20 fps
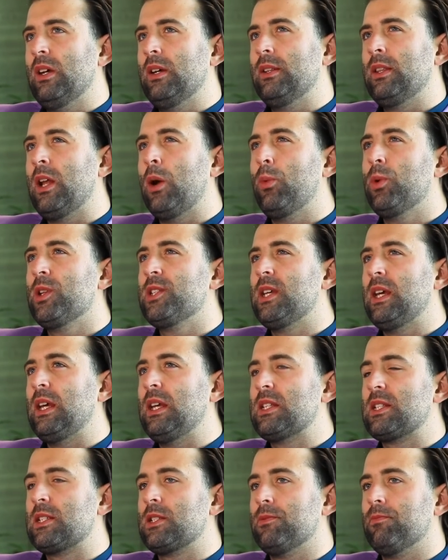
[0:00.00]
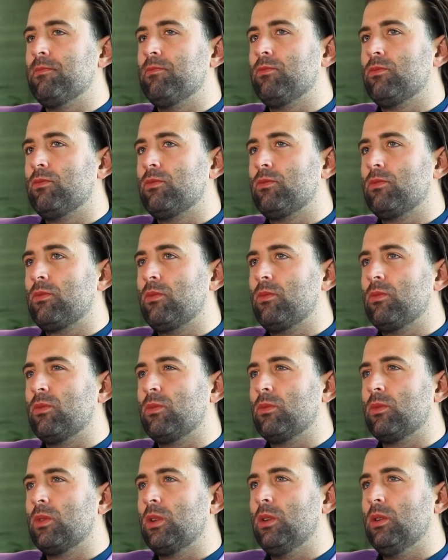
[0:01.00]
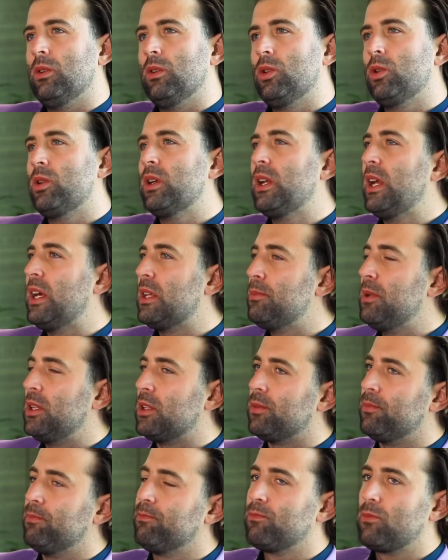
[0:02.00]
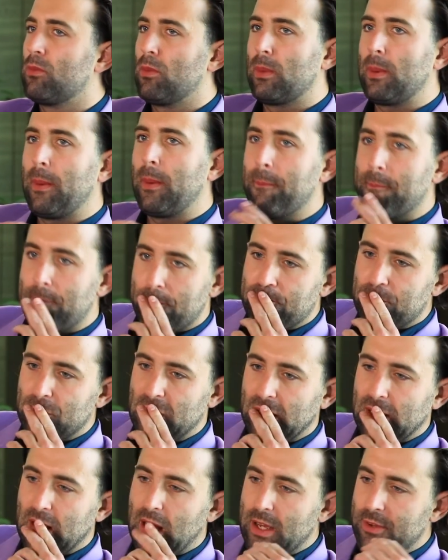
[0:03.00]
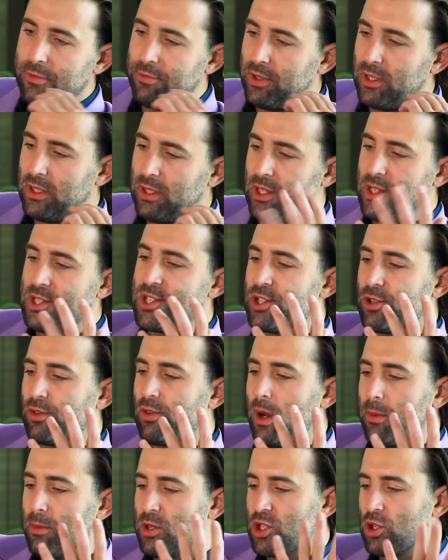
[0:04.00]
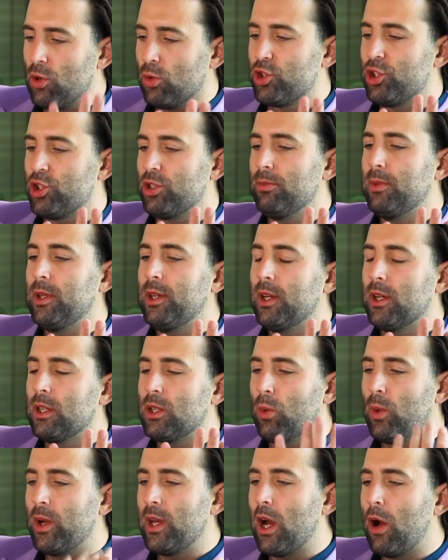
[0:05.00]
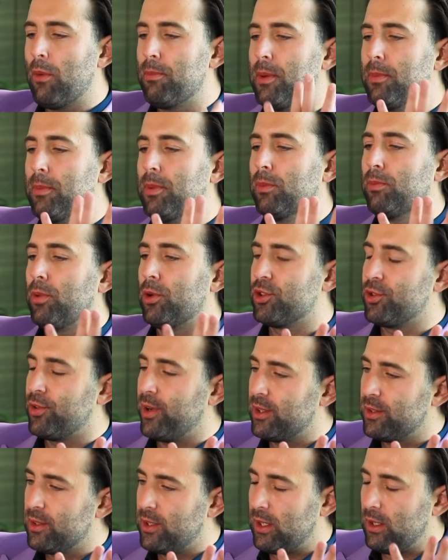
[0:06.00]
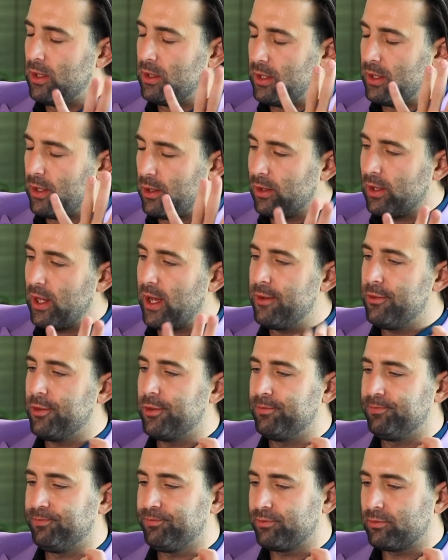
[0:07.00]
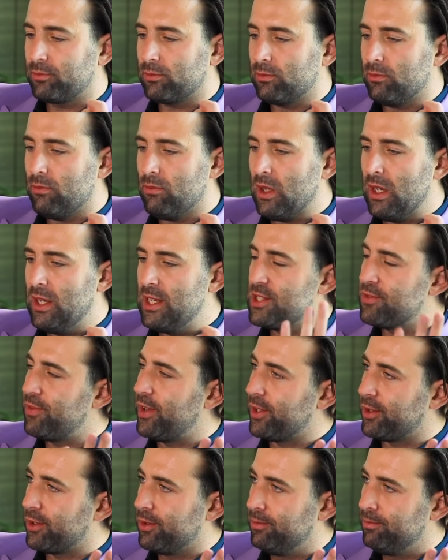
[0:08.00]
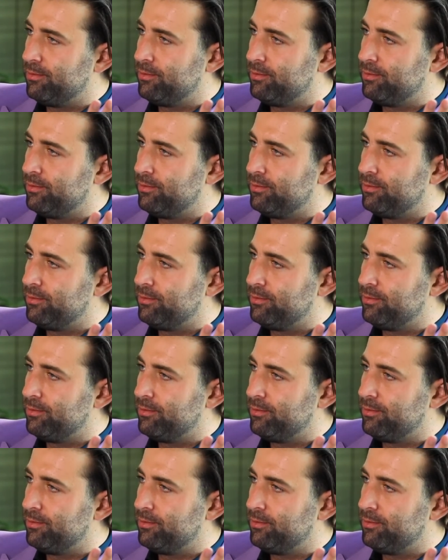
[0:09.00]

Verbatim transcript: nowadays, you're gonna admit, the life in Instagram and social media, the way how people portray their, their life, is fake.